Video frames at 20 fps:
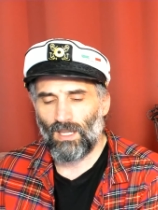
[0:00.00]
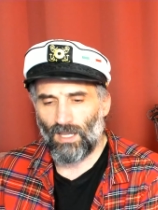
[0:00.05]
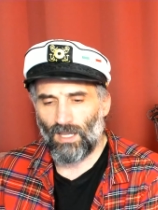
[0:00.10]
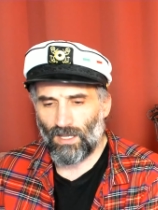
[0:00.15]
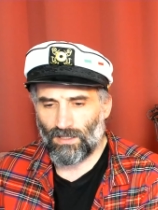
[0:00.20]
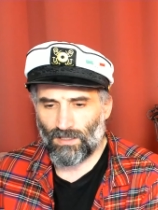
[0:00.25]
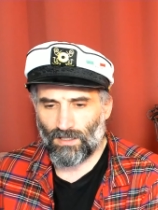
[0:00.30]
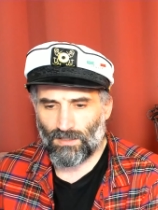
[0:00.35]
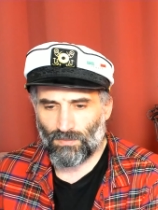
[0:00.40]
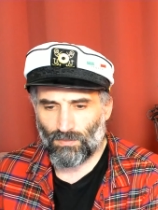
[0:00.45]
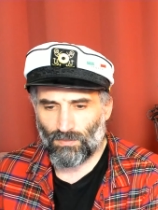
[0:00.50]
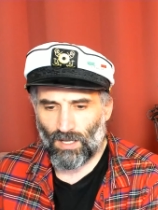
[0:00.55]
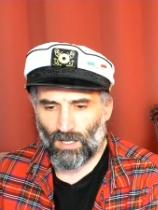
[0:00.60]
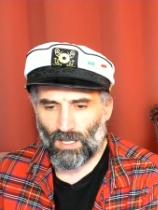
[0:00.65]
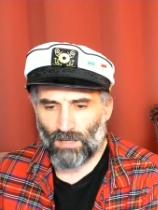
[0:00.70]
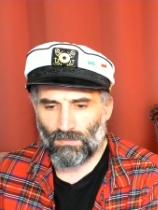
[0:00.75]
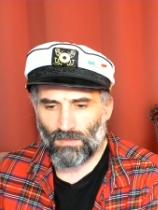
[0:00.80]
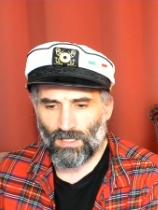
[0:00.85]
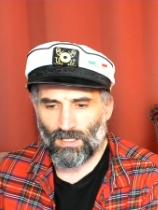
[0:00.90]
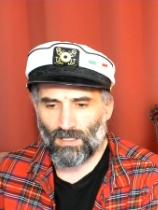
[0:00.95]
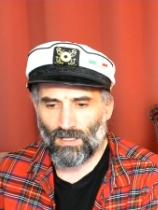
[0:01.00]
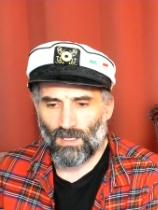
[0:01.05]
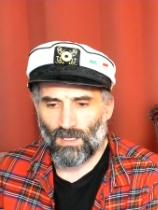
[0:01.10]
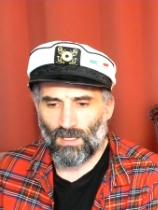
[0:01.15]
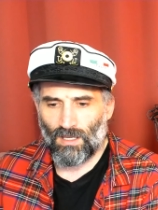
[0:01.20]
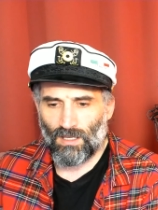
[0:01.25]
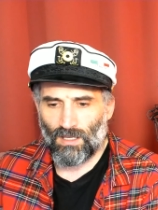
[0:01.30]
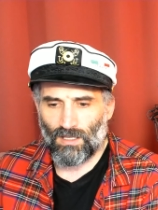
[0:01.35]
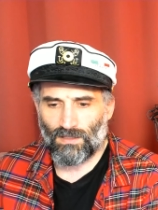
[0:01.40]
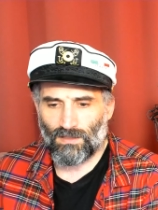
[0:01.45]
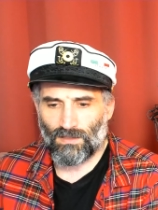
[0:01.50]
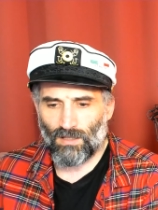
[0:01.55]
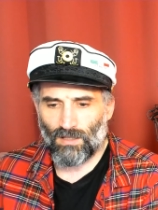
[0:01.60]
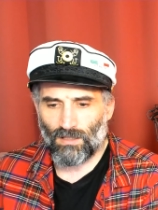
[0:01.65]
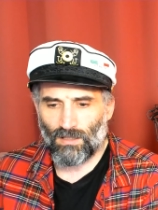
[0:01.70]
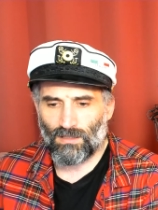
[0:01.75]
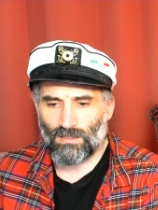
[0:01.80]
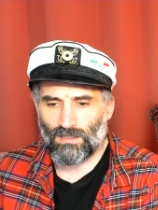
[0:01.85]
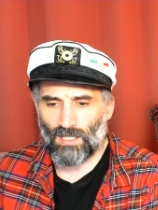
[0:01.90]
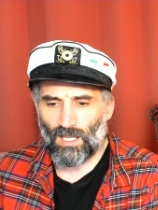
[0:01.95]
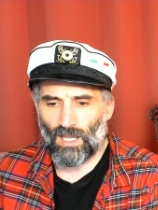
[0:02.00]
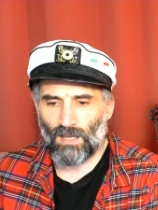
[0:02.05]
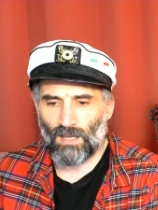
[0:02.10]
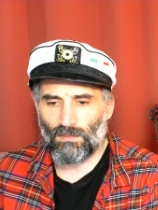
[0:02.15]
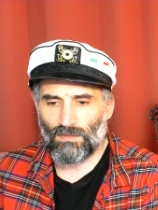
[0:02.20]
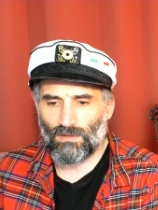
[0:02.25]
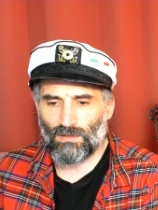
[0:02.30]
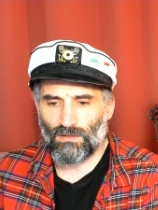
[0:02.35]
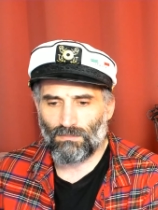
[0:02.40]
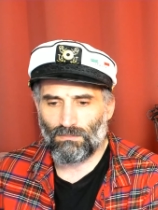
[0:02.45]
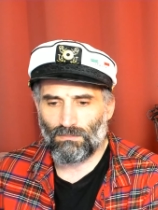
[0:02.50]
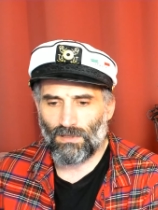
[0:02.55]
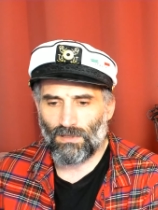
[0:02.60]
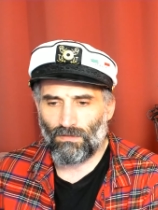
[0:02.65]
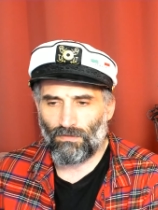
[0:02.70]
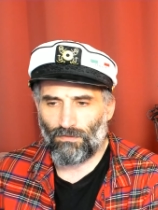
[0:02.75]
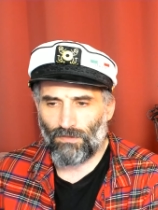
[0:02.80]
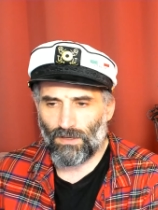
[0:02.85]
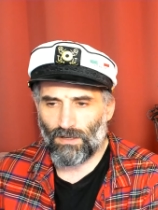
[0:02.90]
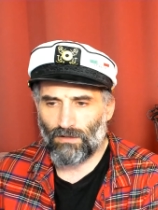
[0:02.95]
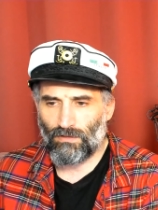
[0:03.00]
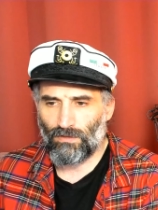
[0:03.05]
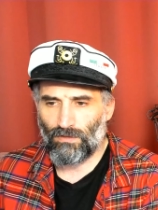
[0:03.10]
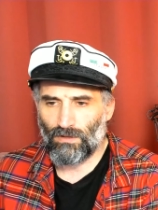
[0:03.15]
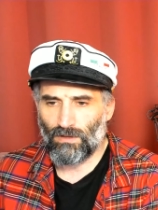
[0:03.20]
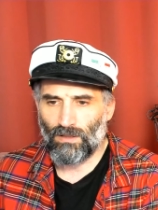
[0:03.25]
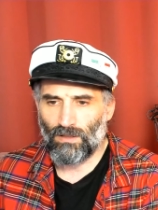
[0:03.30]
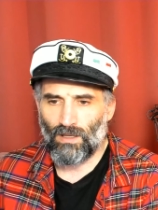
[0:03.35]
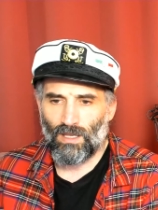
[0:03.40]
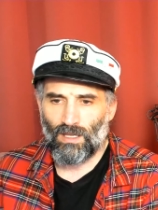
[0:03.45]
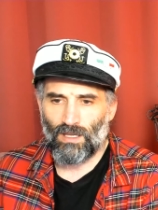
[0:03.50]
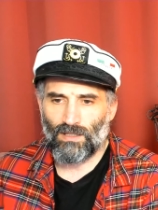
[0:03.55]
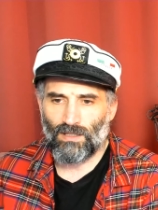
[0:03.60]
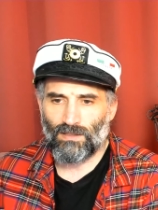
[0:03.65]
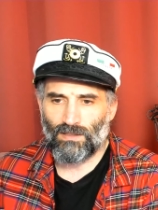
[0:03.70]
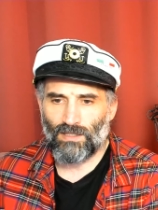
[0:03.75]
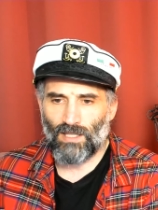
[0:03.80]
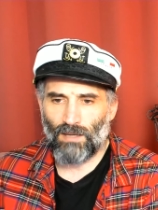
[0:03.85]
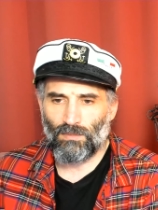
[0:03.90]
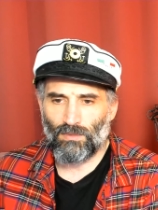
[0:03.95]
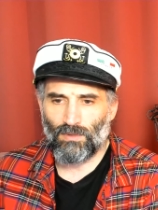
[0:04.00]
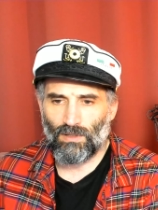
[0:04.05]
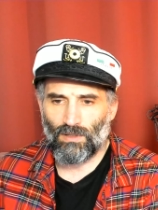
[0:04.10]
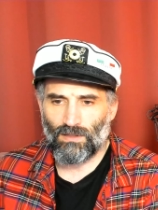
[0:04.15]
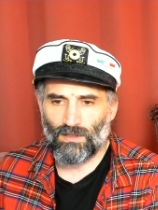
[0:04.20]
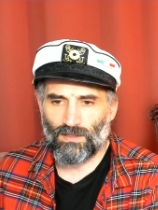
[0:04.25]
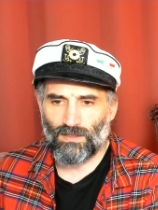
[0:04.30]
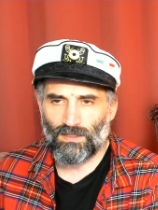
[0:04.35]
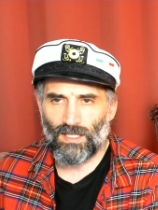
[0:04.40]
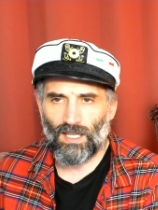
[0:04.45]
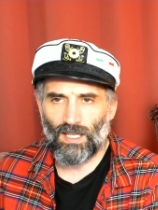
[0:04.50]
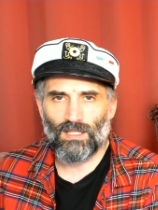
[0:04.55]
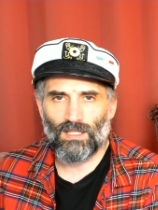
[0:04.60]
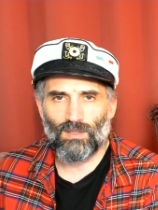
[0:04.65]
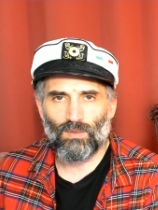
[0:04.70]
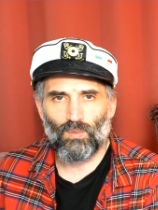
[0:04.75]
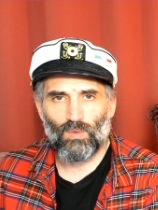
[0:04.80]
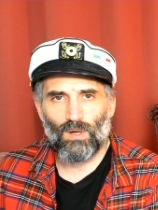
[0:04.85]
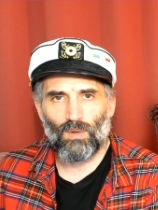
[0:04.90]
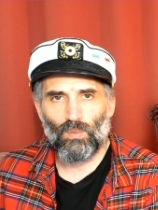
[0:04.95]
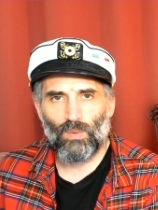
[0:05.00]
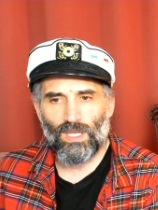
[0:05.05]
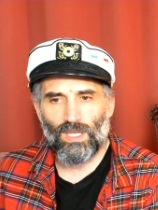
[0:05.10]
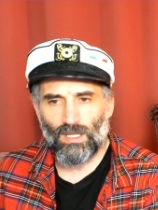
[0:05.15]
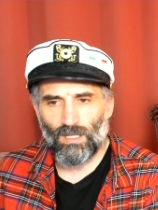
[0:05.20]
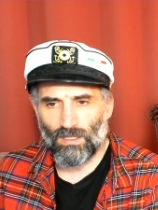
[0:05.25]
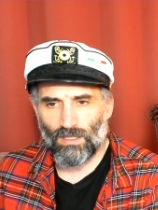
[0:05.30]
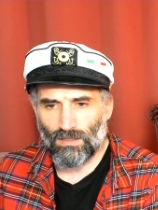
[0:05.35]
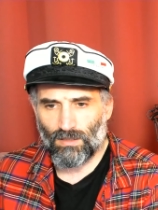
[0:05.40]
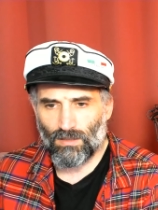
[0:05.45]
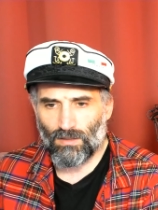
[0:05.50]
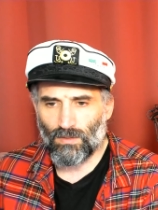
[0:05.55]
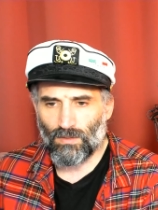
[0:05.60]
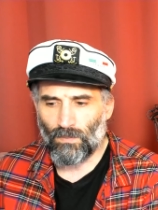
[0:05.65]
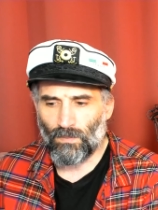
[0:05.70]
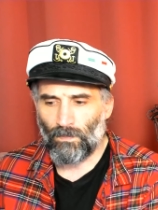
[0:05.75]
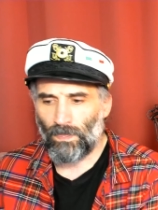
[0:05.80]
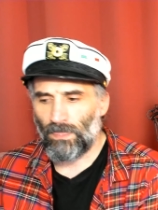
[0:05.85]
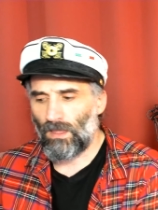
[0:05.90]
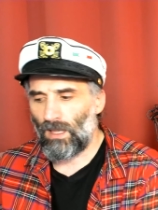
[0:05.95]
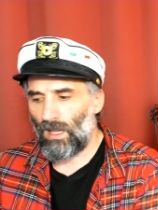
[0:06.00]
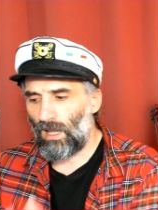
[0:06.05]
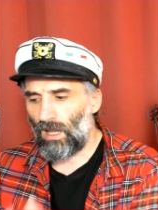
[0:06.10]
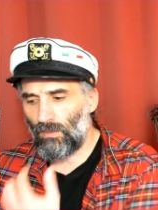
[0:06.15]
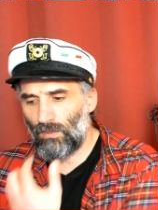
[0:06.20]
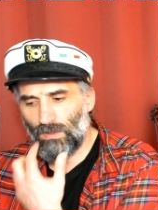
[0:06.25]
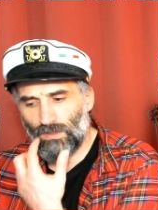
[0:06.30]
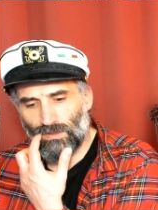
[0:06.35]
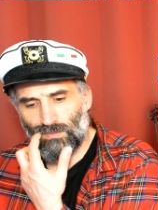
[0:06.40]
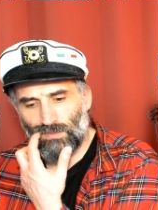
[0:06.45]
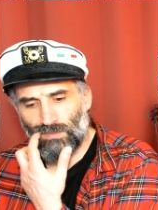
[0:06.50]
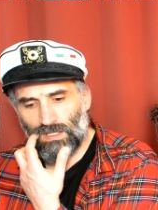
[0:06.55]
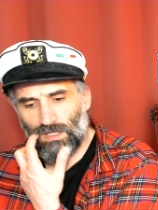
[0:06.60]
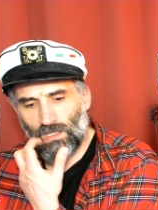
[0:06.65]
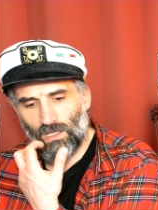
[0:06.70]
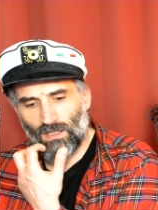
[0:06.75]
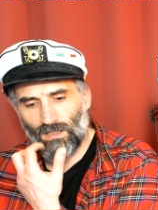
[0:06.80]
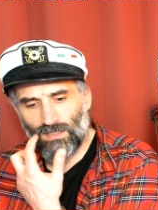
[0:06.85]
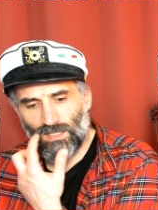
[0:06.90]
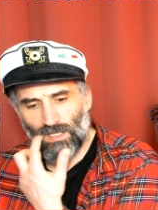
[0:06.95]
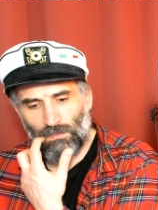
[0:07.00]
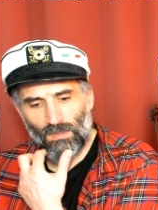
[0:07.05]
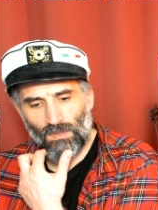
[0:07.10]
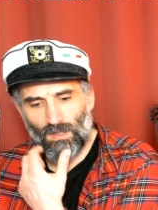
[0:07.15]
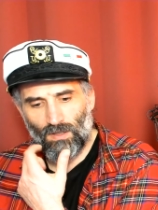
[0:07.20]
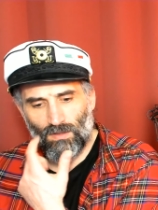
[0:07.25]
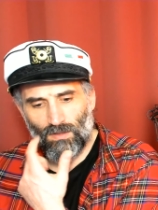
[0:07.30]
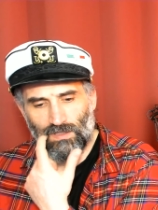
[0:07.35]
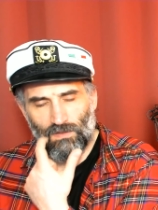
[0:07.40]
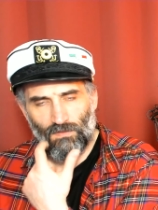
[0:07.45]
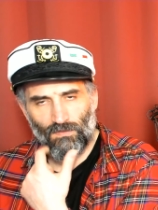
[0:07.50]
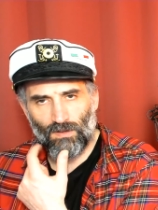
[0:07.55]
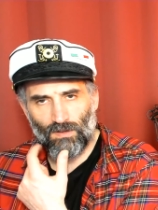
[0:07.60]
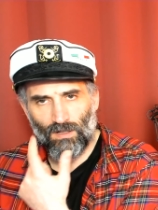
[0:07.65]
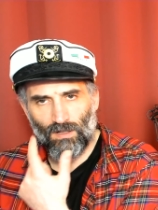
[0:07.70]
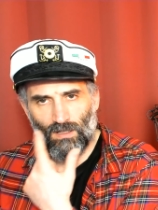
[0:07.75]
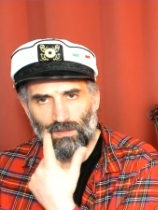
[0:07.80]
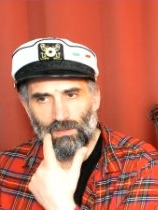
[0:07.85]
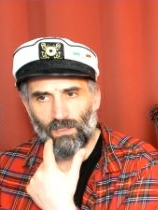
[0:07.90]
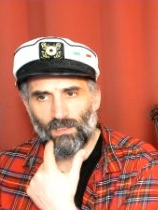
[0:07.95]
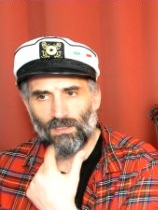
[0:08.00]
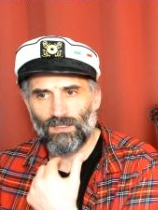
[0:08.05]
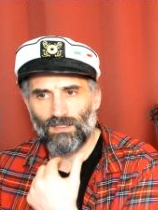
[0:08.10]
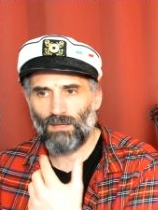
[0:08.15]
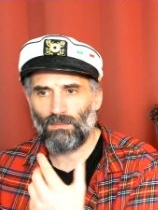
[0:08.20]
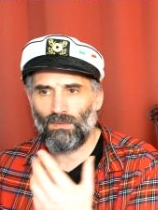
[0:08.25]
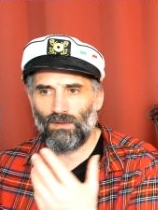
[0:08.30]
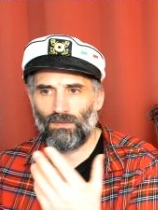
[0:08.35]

And that's why, I mean, it's not the time to be fearful. It's time to understand what we can do. I was reading some news and following some